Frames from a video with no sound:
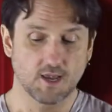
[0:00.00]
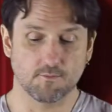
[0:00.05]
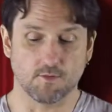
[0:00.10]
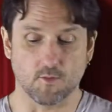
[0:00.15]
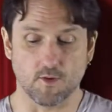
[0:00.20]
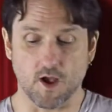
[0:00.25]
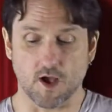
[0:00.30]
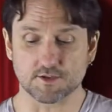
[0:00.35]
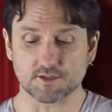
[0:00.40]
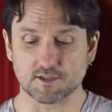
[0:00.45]
But
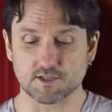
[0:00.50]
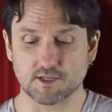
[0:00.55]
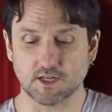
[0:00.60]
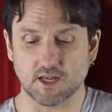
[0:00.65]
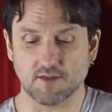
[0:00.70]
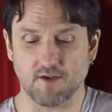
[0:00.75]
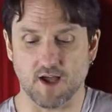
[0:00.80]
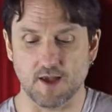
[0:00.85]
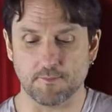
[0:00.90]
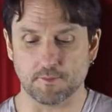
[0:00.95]
we also
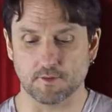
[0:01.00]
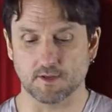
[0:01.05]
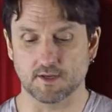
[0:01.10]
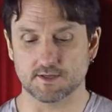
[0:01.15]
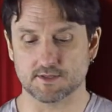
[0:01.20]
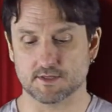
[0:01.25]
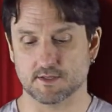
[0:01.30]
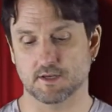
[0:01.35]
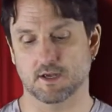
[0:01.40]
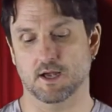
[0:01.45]
still have
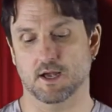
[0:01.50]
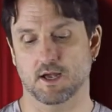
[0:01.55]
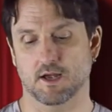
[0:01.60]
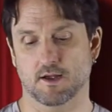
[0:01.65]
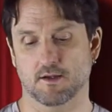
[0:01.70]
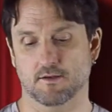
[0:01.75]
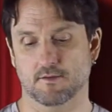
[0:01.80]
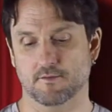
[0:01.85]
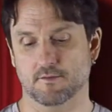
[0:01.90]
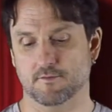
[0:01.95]
hyperlist
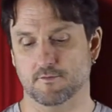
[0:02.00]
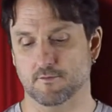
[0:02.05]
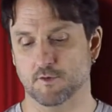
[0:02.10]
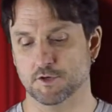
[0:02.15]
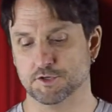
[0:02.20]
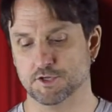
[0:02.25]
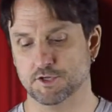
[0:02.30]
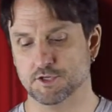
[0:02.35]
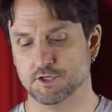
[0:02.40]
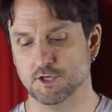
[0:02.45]
uh,
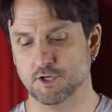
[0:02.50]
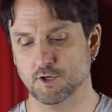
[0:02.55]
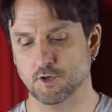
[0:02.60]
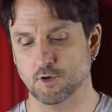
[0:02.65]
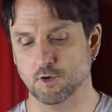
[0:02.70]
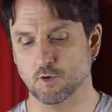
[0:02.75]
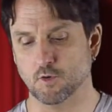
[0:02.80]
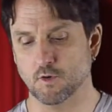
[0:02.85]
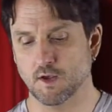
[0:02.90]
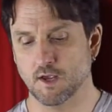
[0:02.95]
version
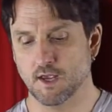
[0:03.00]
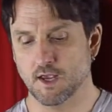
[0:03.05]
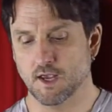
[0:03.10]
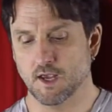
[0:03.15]
two,